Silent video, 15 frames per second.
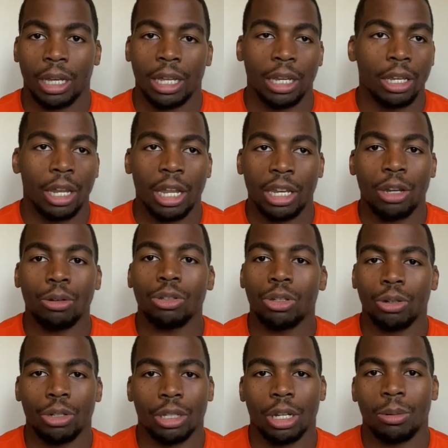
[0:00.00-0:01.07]
and no
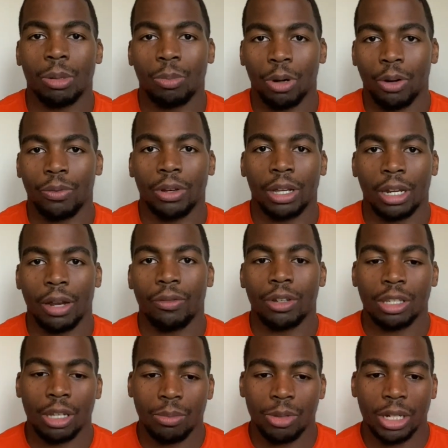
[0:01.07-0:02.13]
student is going to be perfect in every
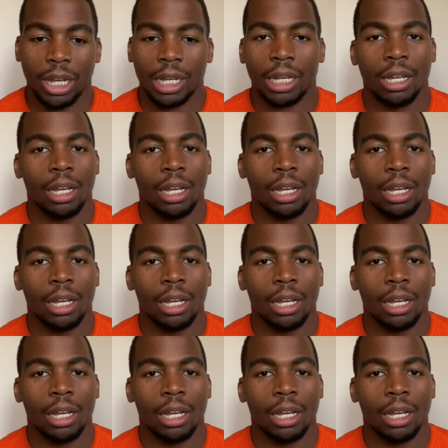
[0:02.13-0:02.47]
subject.